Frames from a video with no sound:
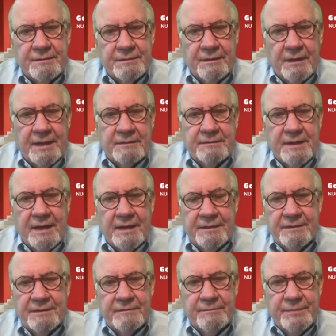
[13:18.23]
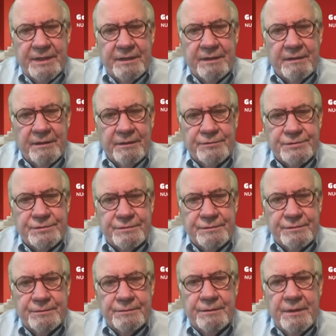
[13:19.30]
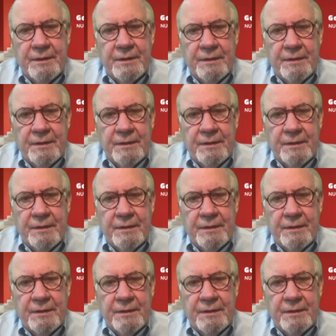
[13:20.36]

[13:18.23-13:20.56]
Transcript: like the idea of being close to